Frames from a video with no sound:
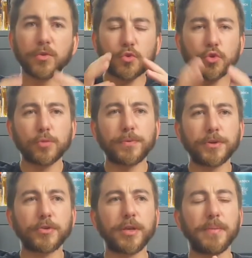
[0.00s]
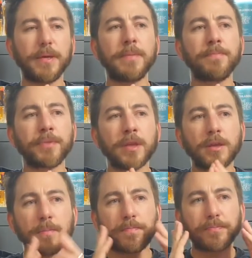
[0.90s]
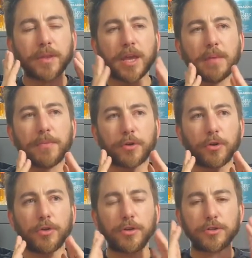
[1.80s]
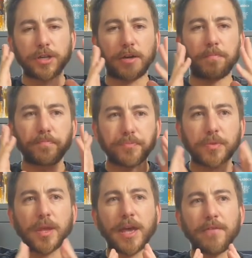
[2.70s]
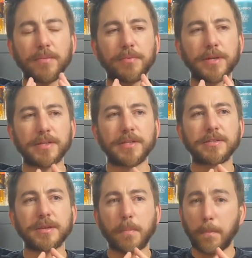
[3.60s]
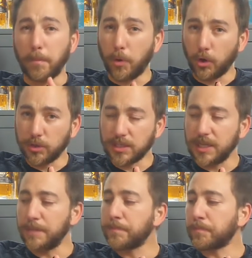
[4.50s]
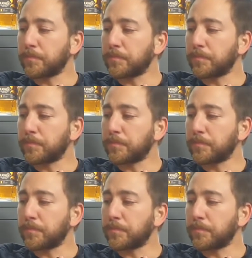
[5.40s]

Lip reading: Super creamy. Apricot notes are ever present. Malty.